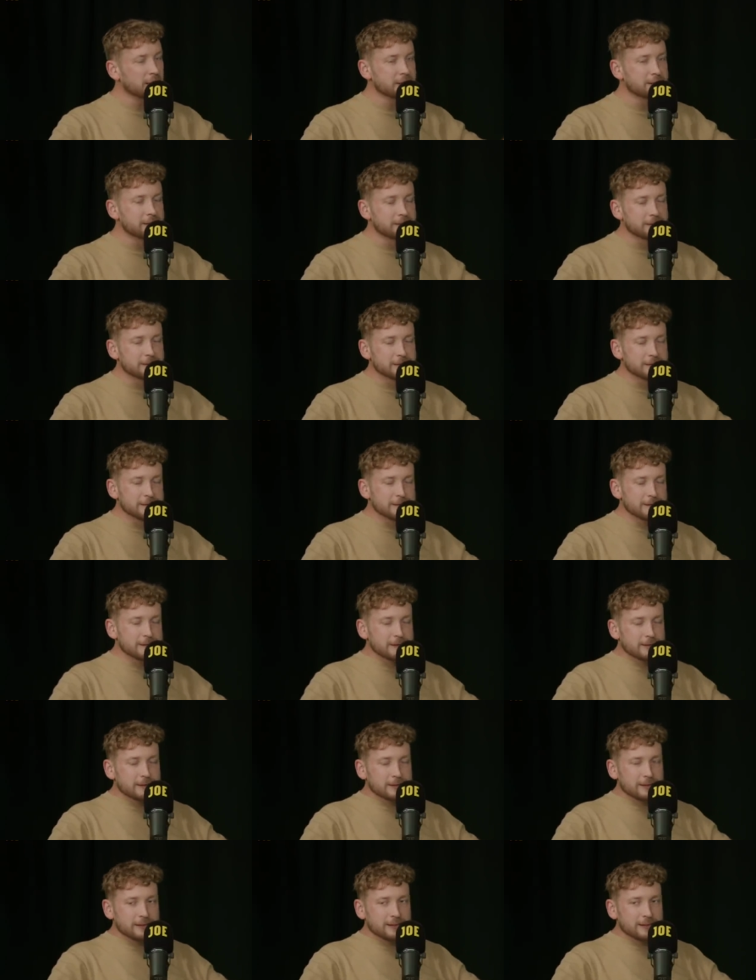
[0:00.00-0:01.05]
But
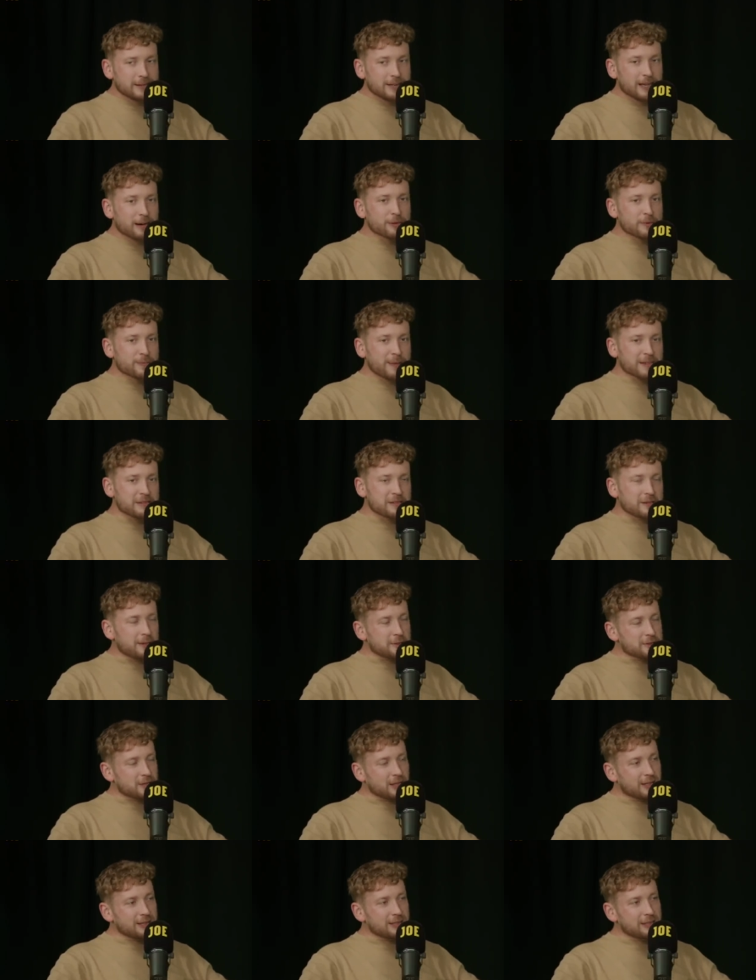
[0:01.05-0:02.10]
yeah, respect to
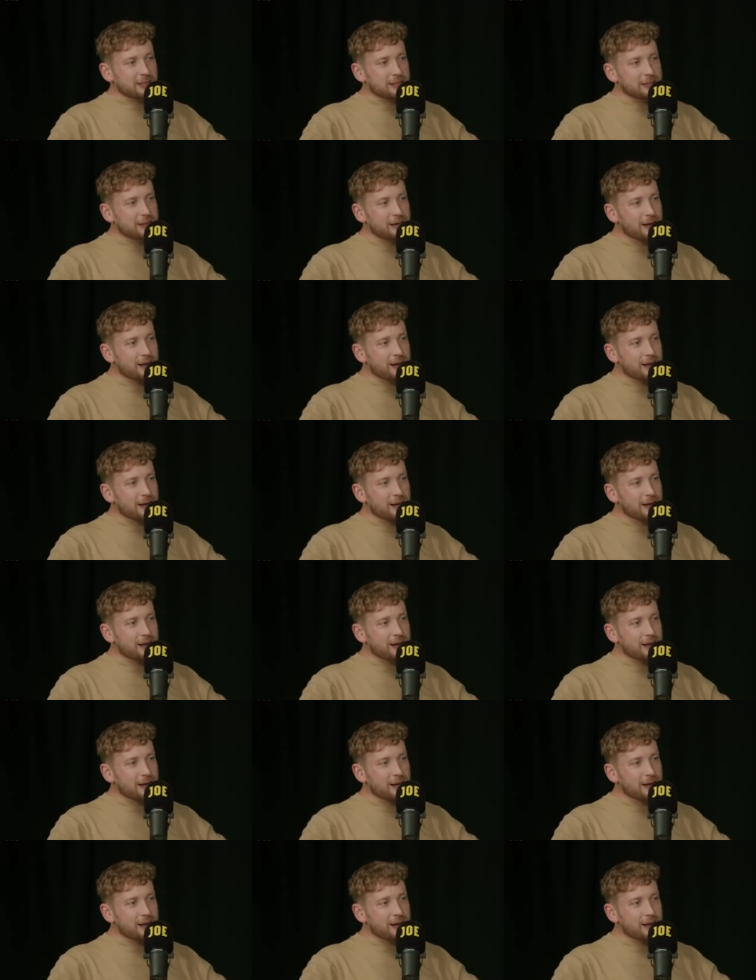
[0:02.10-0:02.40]
those guys.